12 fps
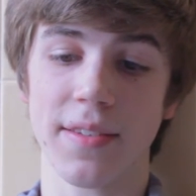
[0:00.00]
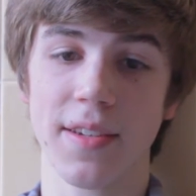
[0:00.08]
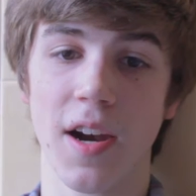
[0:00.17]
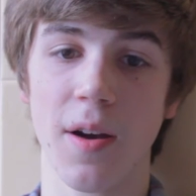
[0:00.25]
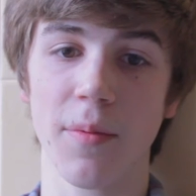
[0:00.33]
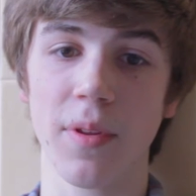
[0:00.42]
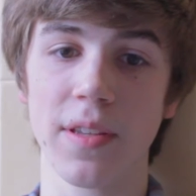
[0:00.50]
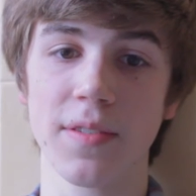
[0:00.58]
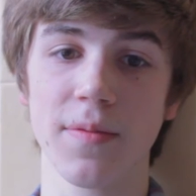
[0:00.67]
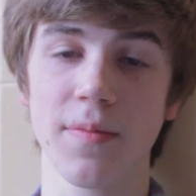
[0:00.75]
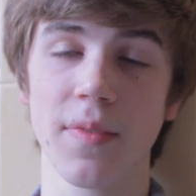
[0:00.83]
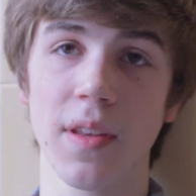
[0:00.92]
as
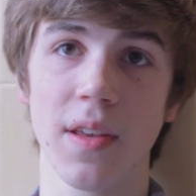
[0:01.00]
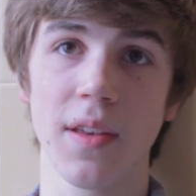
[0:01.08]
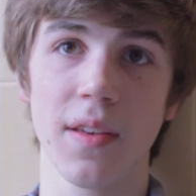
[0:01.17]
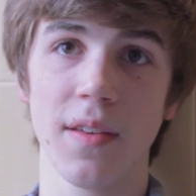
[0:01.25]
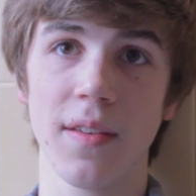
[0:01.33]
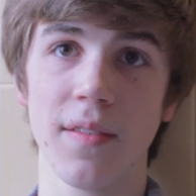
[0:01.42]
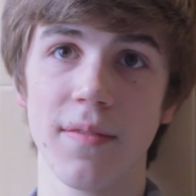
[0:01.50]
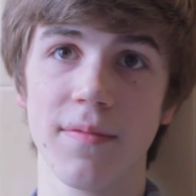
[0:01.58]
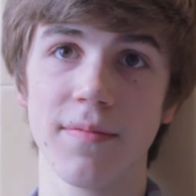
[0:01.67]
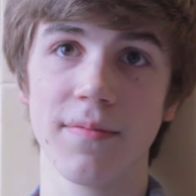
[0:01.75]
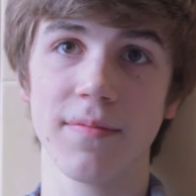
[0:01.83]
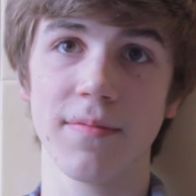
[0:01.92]
terrible as
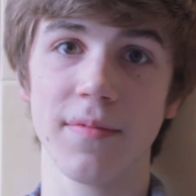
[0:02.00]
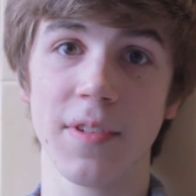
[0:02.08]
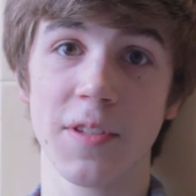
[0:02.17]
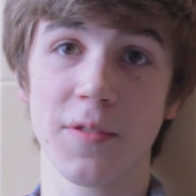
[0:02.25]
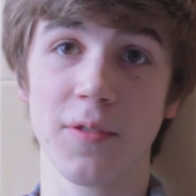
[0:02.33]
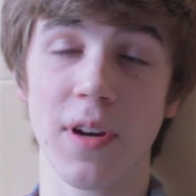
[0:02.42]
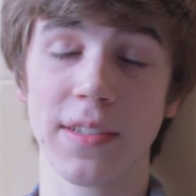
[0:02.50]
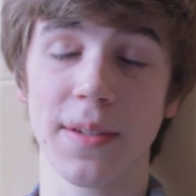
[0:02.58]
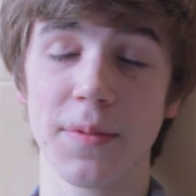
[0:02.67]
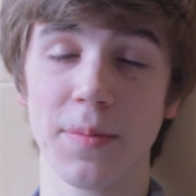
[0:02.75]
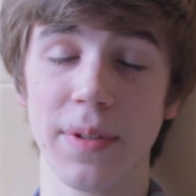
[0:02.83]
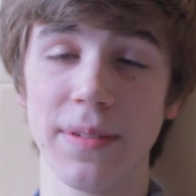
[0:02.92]
it's
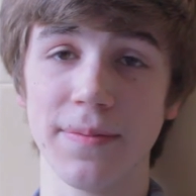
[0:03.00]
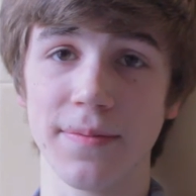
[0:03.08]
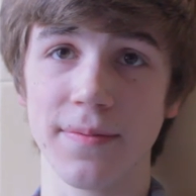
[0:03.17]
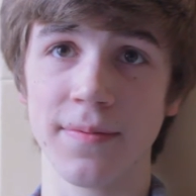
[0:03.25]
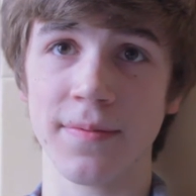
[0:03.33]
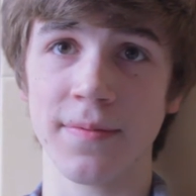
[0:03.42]
cranked up to be.